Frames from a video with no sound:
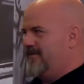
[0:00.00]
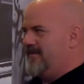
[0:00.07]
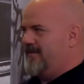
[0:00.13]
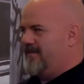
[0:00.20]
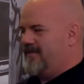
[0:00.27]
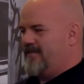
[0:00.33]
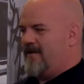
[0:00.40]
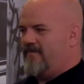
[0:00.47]

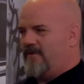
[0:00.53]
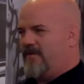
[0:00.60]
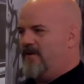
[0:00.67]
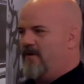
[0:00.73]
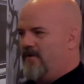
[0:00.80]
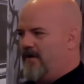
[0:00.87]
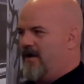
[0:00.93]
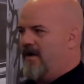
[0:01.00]
there's something
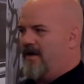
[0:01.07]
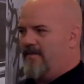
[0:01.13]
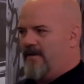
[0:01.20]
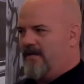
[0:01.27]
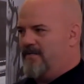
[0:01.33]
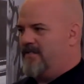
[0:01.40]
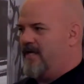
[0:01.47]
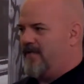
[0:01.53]
going on, I'm
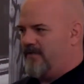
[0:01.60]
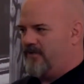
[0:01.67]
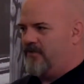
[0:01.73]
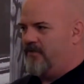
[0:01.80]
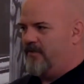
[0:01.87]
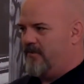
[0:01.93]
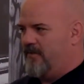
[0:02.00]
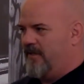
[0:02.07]
not exactly
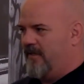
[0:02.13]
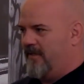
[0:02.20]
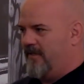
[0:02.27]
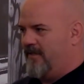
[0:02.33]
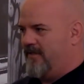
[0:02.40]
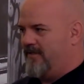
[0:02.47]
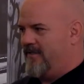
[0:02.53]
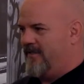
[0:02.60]
sure what it
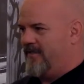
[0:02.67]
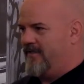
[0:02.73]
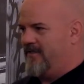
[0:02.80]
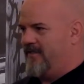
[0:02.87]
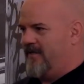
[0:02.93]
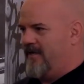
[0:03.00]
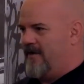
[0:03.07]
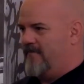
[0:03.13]
is, and
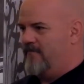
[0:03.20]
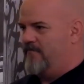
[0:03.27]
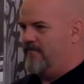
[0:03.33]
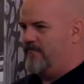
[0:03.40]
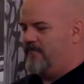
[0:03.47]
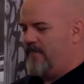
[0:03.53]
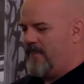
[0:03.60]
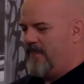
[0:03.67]
it's
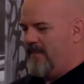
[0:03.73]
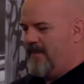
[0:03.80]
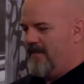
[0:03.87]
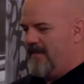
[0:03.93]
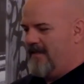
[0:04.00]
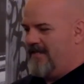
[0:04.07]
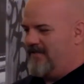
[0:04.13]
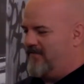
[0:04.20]

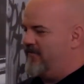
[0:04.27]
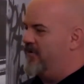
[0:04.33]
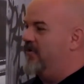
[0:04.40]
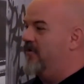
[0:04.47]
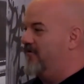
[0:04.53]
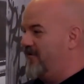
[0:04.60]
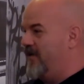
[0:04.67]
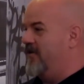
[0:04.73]
for
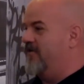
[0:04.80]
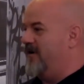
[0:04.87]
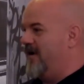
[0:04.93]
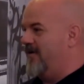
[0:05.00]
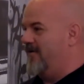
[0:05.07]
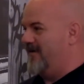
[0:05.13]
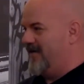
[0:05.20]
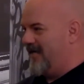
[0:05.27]
you to figure
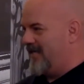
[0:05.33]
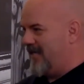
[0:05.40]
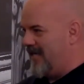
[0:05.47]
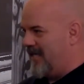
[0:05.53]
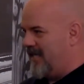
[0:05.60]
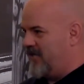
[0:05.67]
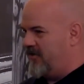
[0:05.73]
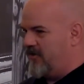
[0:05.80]
out. And
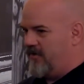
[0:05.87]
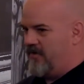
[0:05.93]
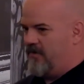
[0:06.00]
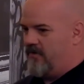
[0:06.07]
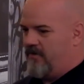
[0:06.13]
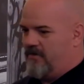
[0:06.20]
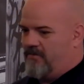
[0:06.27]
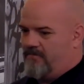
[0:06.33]
I like
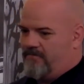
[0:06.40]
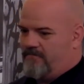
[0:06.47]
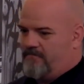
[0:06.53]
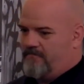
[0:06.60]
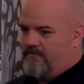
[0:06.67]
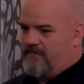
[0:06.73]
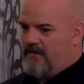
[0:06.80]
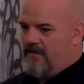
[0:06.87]
your
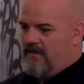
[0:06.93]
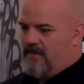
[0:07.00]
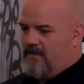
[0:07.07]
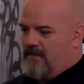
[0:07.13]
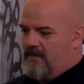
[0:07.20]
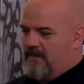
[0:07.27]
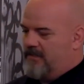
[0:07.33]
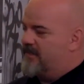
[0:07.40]

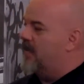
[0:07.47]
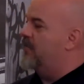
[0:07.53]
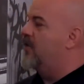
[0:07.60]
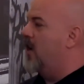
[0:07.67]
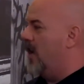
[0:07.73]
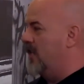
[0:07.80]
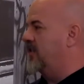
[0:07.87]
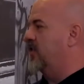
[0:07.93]

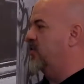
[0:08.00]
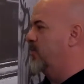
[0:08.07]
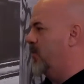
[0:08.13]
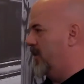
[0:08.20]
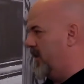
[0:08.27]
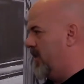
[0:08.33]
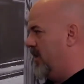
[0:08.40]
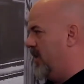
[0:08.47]
subconscious
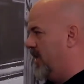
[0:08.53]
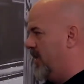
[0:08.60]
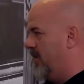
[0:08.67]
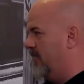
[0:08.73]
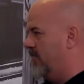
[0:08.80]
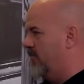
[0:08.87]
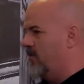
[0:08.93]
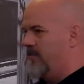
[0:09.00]
working on it,
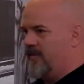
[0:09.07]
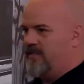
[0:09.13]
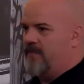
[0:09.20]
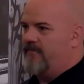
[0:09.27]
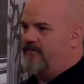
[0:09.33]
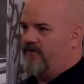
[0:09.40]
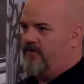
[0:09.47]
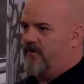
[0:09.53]
informing
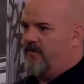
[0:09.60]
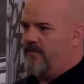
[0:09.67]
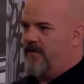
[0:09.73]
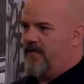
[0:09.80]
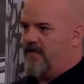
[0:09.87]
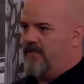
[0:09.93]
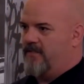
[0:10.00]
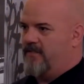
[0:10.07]
some of your own
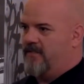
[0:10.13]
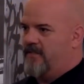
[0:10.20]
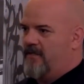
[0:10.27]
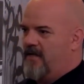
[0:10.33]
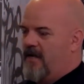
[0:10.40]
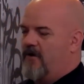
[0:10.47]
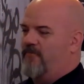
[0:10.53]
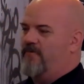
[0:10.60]
opinions.
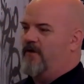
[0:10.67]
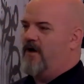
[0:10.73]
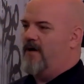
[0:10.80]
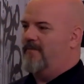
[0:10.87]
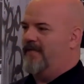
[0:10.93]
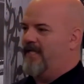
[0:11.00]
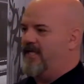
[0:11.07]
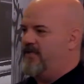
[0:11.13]
I don't feel
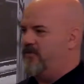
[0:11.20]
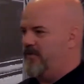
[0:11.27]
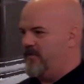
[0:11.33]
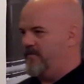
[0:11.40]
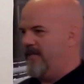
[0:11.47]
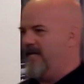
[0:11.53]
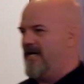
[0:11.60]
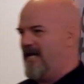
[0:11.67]
obligated to
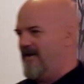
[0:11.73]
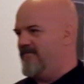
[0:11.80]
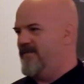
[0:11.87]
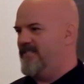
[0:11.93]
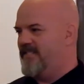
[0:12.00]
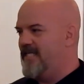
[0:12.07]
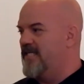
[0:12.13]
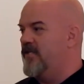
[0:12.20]
explain
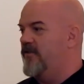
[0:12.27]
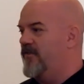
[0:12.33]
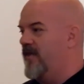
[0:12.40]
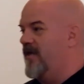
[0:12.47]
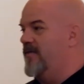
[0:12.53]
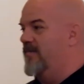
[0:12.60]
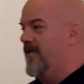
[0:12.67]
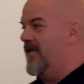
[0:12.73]
every single
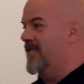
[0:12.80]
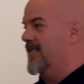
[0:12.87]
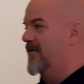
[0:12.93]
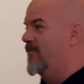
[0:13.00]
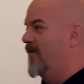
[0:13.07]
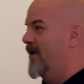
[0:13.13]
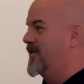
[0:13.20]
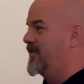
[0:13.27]
thing because
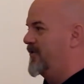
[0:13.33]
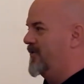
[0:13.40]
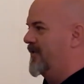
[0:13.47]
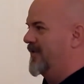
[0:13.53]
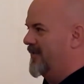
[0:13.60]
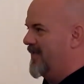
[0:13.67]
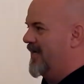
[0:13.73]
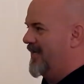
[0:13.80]
I want you
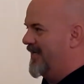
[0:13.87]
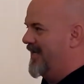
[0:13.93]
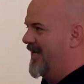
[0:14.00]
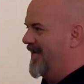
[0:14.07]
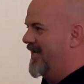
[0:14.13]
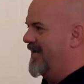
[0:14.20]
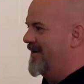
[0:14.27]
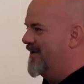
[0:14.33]
to kind of
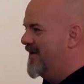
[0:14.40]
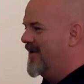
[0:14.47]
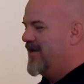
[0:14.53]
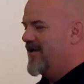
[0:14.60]
kick in and